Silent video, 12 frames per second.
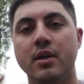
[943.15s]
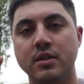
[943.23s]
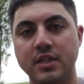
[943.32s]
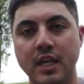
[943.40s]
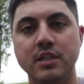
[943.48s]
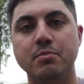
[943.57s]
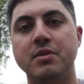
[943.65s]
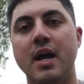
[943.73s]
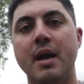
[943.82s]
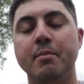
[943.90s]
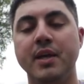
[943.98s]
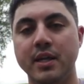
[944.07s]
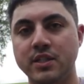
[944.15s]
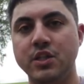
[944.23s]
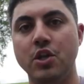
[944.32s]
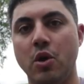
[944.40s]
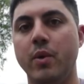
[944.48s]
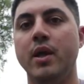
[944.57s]
take some time, get to
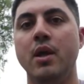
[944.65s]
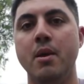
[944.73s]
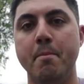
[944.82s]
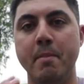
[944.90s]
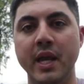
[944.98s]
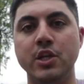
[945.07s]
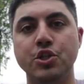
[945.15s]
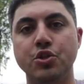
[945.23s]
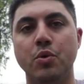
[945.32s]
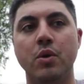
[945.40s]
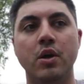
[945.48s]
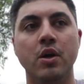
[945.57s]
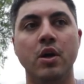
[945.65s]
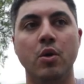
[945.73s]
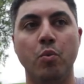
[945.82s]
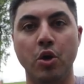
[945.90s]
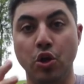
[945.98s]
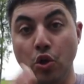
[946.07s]
know it, make sure
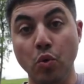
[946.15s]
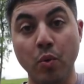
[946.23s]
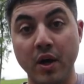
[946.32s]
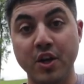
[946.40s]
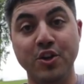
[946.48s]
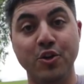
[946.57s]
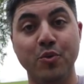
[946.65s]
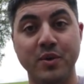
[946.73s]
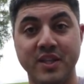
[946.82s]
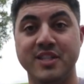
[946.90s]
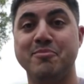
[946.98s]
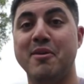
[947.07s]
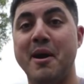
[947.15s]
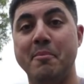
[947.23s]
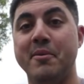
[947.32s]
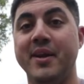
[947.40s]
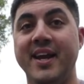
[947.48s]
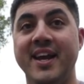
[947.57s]
what you want to do with this
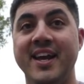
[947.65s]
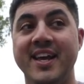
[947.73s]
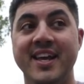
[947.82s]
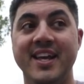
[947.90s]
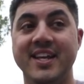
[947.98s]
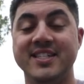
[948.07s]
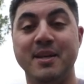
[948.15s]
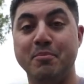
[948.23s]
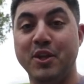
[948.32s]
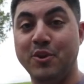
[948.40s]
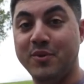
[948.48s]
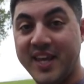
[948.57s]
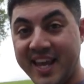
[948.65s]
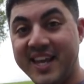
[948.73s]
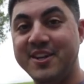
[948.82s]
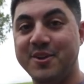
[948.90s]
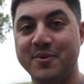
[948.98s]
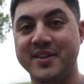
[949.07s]
property is something you
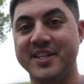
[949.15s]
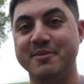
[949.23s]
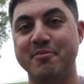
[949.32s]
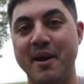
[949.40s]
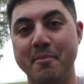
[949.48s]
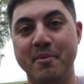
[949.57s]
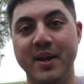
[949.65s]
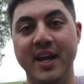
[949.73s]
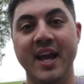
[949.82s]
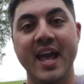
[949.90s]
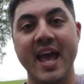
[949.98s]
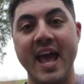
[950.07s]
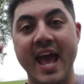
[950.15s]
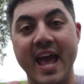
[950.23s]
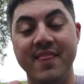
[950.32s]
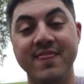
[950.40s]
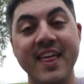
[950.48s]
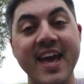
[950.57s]
can do with this property.
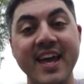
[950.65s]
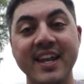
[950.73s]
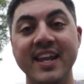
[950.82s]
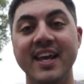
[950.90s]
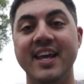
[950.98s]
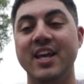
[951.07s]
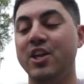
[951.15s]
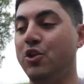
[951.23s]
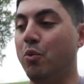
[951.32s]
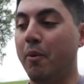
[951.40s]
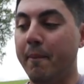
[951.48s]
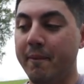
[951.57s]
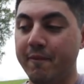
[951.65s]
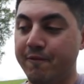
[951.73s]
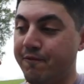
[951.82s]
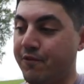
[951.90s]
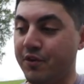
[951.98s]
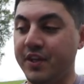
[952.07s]
And then you will,
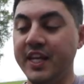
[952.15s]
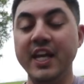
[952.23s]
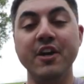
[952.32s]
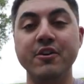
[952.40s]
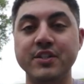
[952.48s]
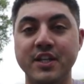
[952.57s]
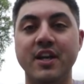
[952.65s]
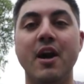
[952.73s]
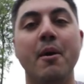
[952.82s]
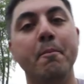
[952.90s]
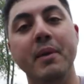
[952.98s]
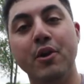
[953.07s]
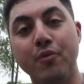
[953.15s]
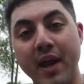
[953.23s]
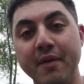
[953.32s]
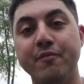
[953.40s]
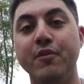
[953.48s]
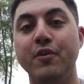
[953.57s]
for years to come, be
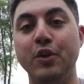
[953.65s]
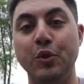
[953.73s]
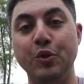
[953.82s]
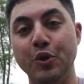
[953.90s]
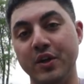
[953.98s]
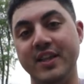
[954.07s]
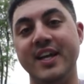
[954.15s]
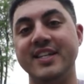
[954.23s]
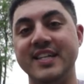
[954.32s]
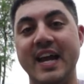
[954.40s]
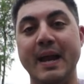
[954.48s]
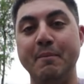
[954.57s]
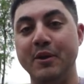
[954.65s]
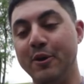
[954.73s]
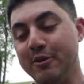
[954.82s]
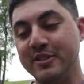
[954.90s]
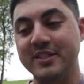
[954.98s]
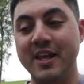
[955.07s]
grateful you took that time to
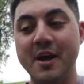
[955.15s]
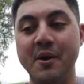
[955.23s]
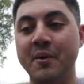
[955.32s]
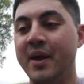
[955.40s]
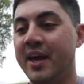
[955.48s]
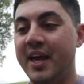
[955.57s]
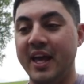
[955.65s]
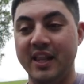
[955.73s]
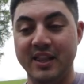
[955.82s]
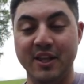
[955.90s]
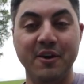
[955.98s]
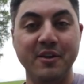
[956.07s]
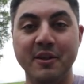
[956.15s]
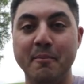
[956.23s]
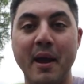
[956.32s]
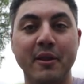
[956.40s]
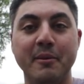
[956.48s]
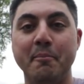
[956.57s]
go slow, learn
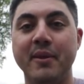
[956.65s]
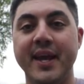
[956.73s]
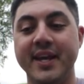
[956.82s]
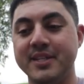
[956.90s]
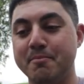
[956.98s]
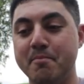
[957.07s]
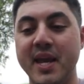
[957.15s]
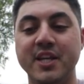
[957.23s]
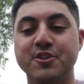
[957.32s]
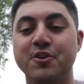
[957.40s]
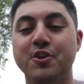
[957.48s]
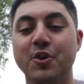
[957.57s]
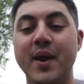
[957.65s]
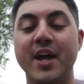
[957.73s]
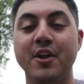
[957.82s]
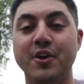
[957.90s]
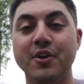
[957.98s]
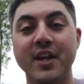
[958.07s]
about the place, make sure you
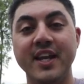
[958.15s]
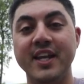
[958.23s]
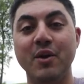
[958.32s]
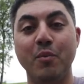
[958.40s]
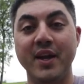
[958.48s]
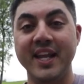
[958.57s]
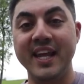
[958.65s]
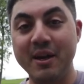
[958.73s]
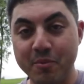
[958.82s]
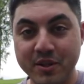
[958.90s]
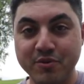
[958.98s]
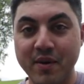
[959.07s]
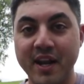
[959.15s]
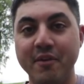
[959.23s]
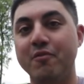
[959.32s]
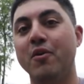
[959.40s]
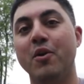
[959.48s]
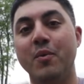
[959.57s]
had a good idea what it was ready
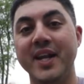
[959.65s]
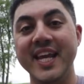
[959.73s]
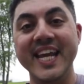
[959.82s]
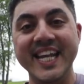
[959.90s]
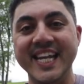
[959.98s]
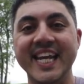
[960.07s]
for, what it